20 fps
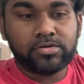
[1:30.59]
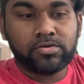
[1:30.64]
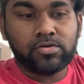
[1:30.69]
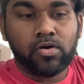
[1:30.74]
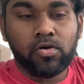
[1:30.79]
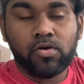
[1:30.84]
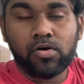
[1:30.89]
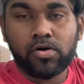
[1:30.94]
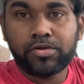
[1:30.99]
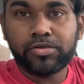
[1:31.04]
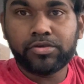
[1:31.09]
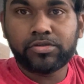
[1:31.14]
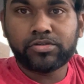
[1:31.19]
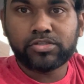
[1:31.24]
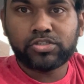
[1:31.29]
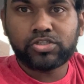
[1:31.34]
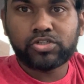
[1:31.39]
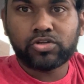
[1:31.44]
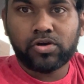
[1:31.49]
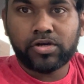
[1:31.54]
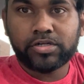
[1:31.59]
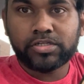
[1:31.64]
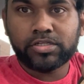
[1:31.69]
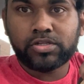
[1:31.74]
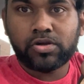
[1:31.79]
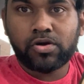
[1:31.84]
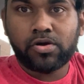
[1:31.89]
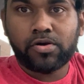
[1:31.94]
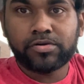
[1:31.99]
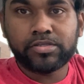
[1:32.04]
or you can charge
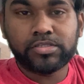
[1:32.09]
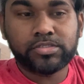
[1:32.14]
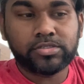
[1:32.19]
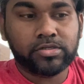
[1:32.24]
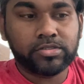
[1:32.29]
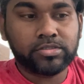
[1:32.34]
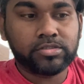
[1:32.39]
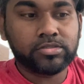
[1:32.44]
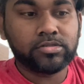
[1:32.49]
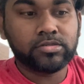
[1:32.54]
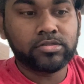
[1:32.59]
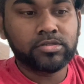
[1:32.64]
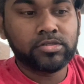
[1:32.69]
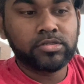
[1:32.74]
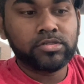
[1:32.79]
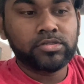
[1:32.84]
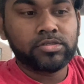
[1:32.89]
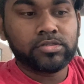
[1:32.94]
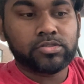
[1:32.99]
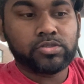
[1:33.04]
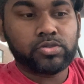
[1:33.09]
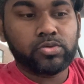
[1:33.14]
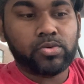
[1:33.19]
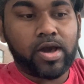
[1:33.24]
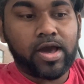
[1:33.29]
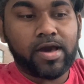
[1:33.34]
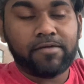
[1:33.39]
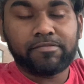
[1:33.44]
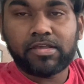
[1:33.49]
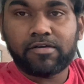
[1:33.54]
it horizontal. So you
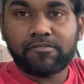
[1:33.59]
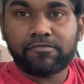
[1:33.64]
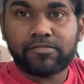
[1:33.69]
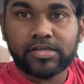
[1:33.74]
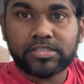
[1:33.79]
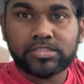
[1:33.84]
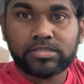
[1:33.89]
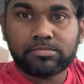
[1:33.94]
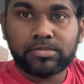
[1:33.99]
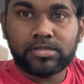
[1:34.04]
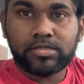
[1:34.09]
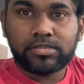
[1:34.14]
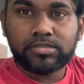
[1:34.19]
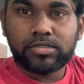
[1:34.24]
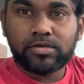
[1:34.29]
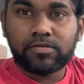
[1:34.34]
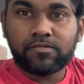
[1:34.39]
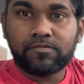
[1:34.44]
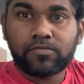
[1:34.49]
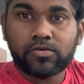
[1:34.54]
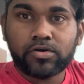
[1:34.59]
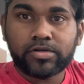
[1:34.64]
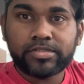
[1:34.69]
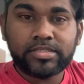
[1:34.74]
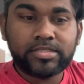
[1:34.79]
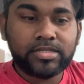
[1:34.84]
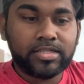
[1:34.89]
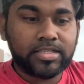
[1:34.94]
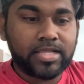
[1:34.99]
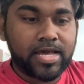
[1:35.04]
have that flexibility of
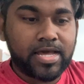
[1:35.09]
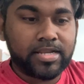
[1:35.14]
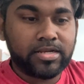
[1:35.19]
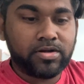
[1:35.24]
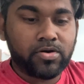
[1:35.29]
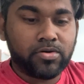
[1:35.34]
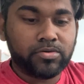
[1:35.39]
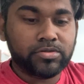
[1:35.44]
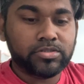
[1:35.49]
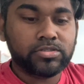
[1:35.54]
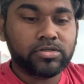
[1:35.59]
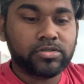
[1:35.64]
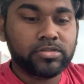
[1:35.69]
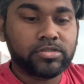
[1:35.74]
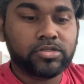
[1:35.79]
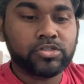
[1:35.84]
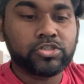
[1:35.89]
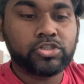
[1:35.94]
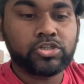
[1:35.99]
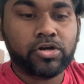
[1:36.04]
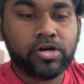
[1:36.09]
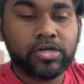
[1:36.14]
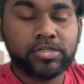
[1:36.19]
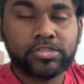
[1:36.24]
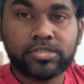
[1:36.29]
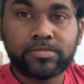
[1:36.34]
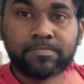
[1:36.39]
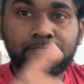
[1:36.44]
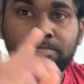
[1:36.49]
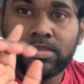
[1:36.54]
vertical and horizontal
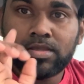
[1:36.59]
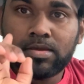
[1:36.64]
charging.